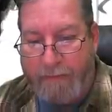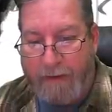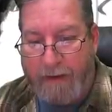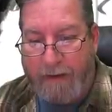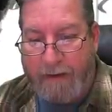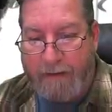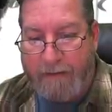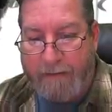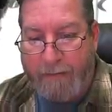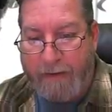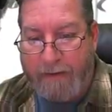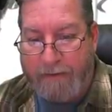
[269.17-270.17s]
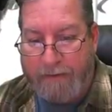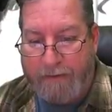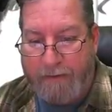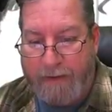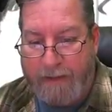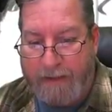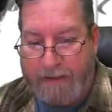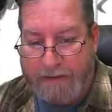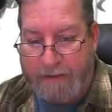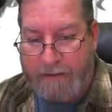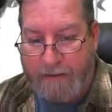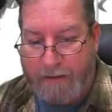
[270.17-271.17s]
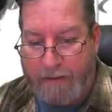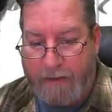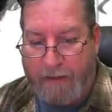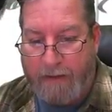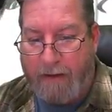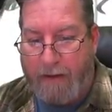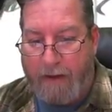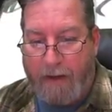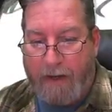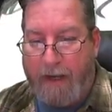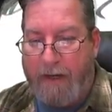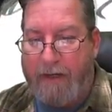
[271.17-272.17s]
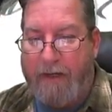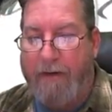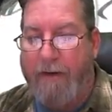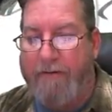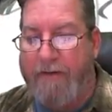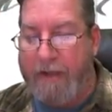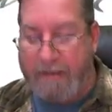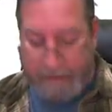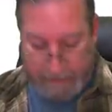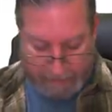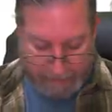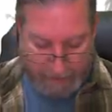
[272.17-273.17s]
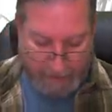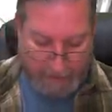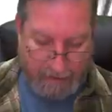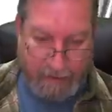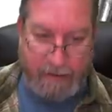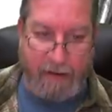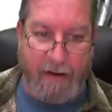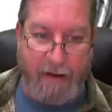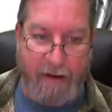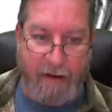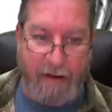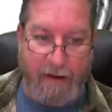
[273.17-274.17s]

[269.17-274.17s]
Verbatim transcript: uh, the regular screen, Dustin? Uh-huh. And here I've got this uh, I've got this